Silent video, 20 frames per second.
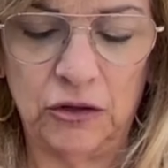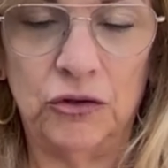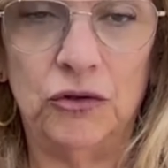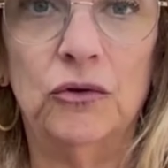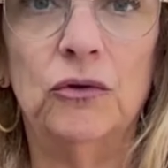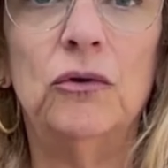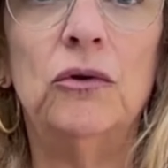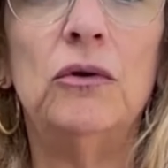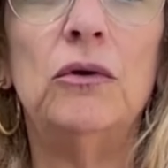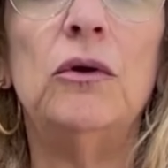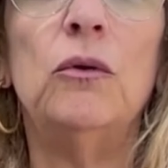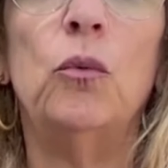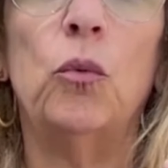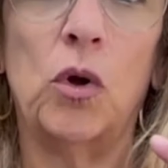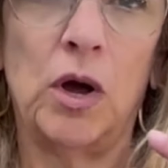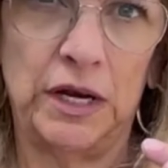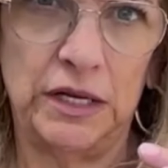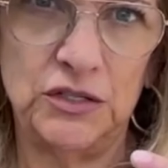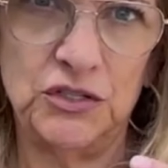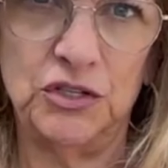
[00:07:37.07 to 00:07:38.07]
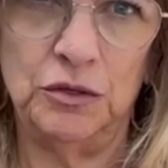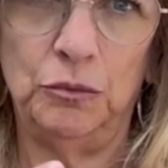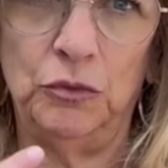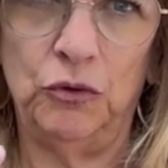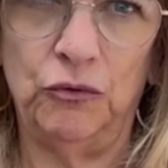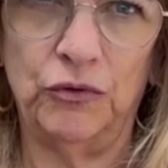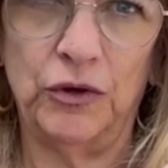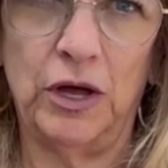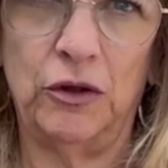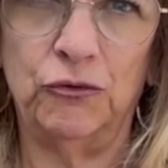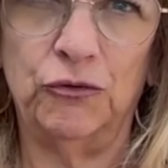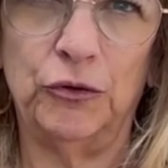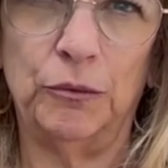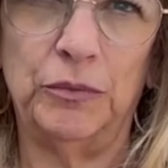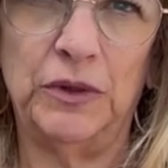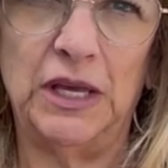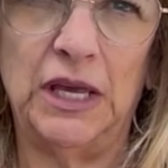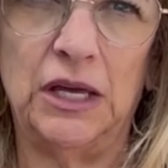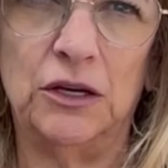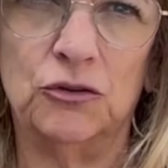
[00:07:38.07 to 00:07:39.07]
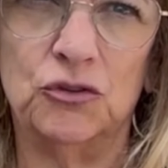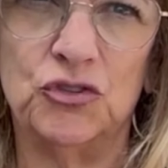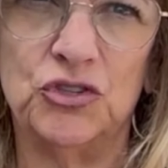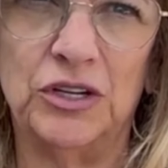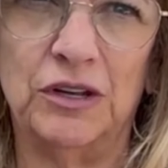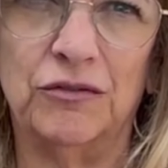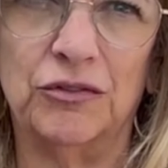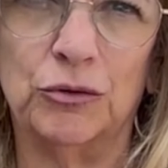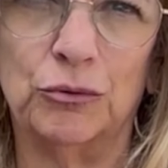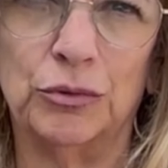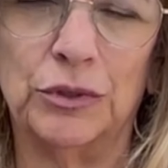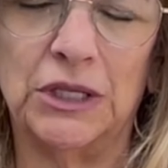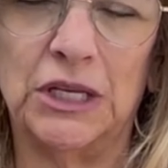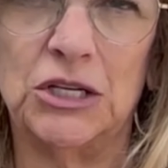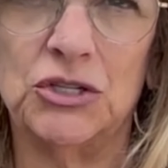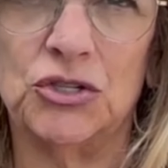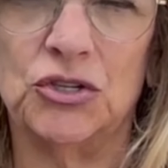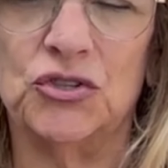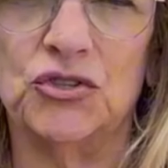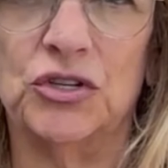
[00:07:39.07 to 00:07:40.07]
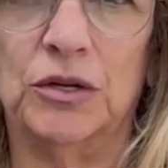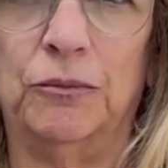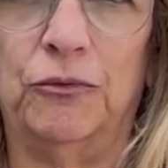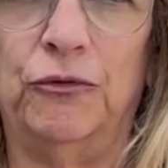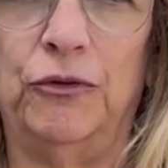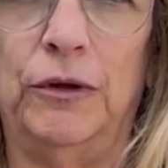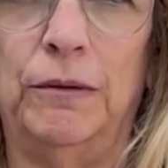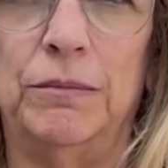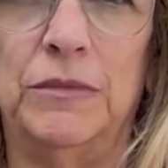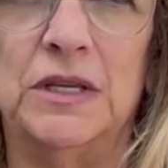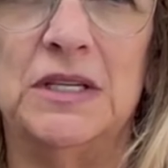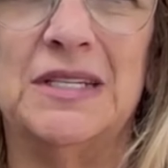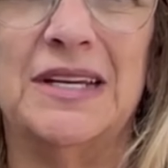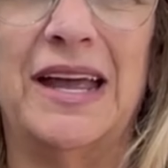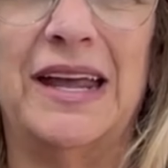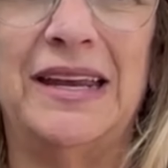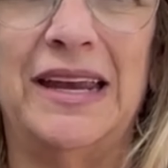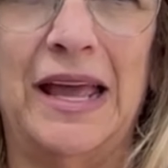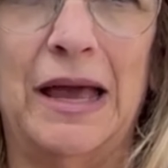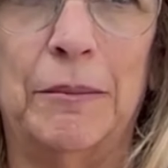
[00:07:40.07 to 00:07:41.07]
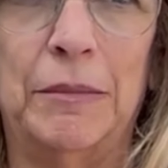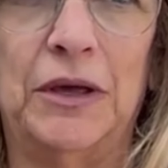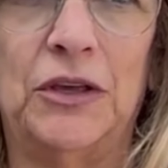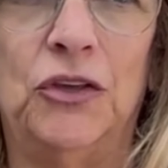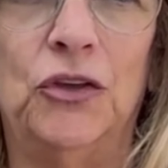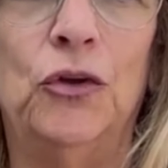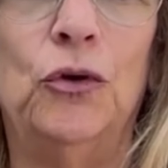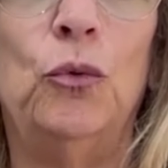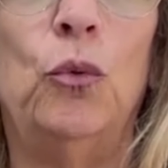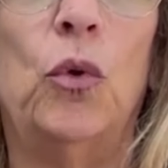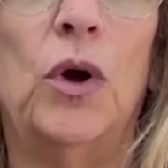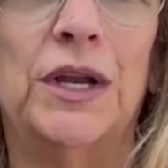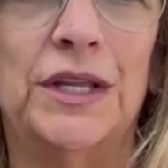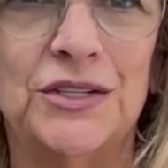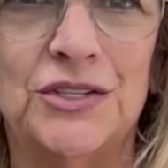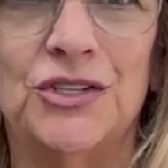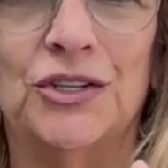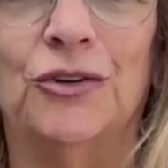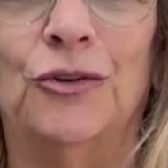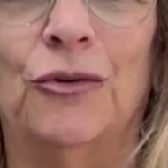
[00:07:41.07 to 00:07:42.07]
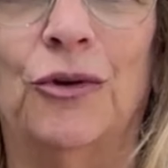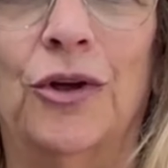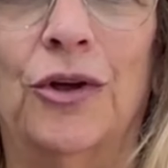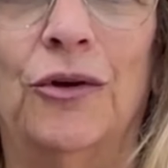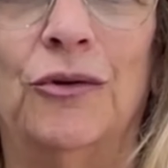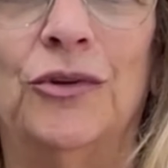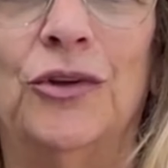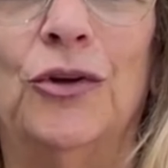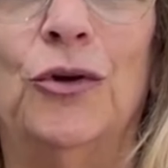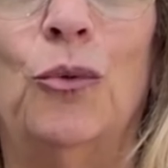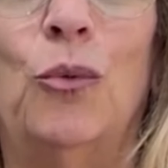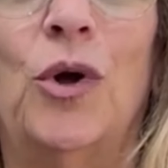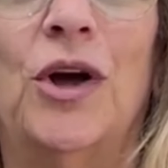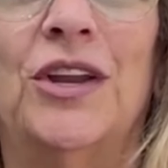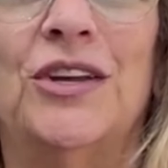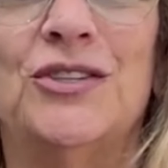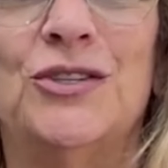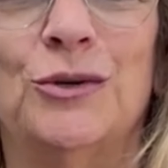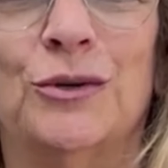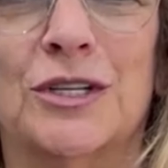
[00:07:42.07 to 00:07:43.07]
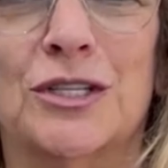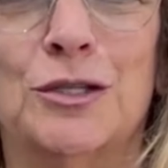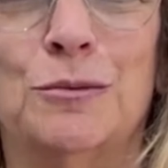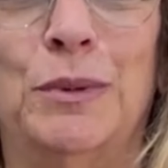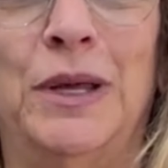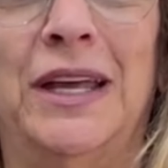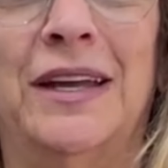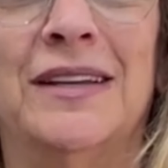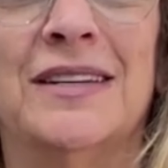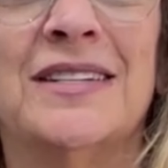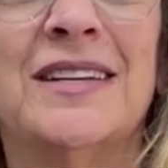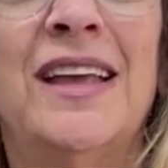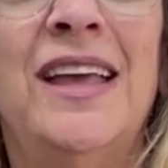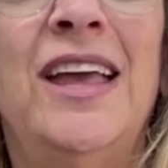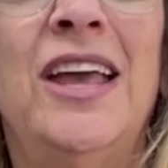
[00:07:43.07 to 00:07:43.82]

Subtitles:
You're wanting to move on from the energy of the relationship, from the dynamic. You're wanting to grow. You're wanting to expand.